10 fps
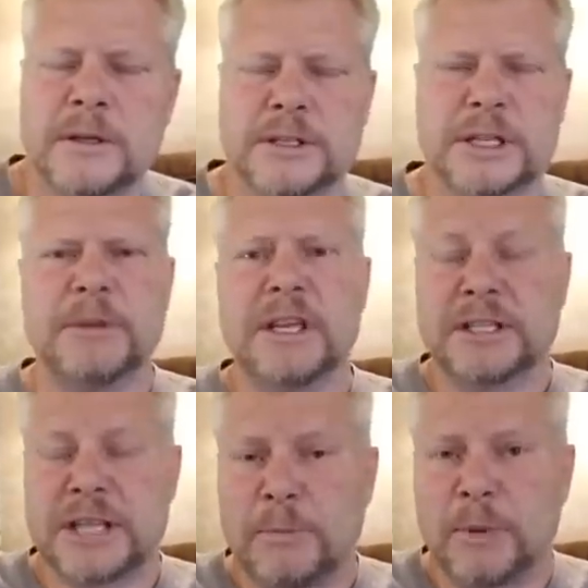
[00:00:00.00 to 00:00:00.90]
Some of the
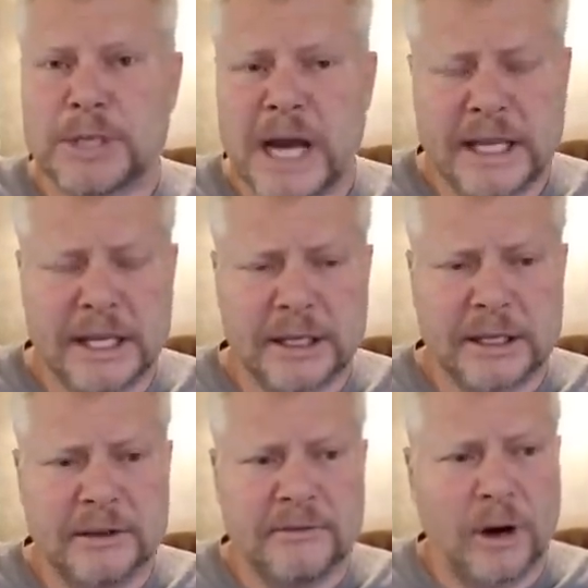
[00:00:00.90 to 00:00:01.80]
examples I can
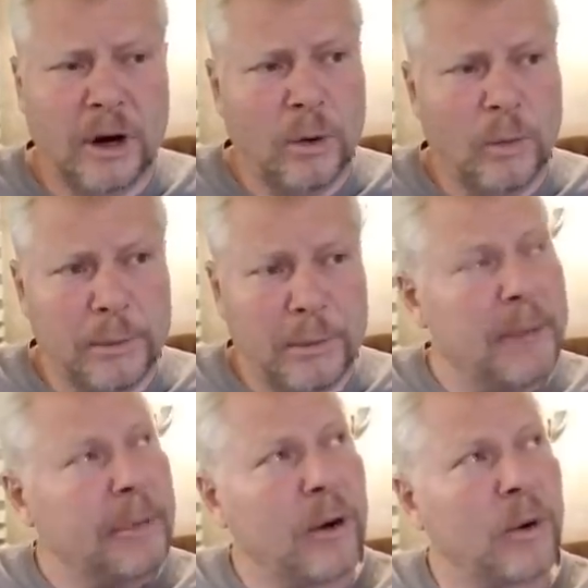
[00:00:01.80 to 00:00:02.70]
give are when my
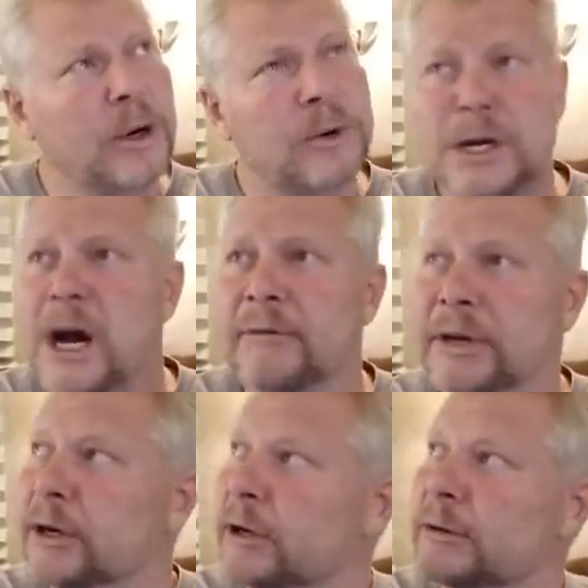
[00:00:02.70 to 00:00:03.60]
power goes off
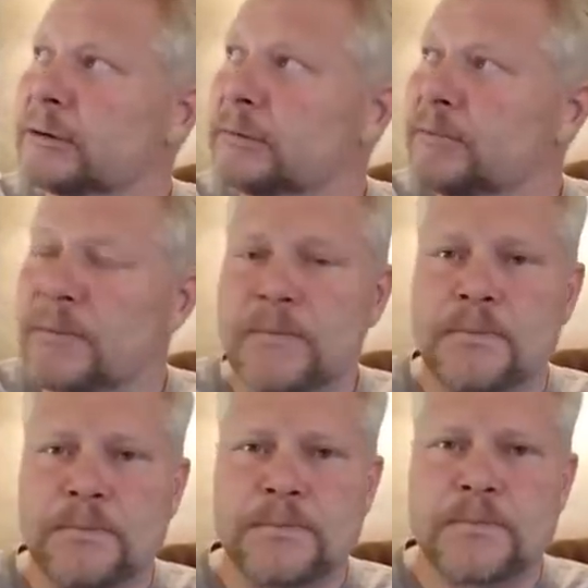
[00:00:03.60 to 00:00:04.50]
here,
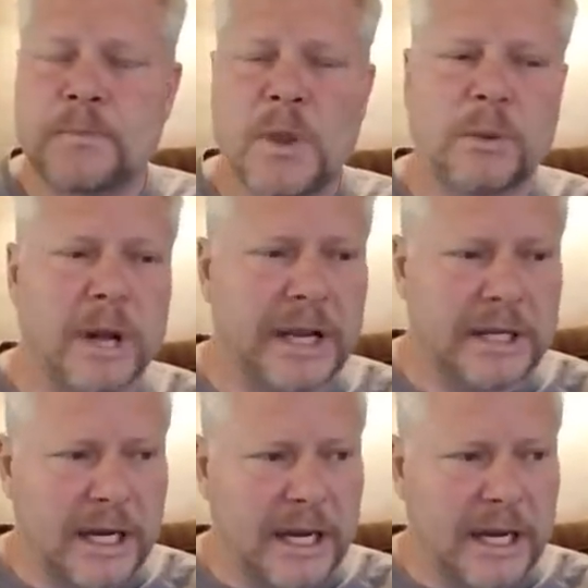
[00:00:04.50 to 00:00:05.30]
right?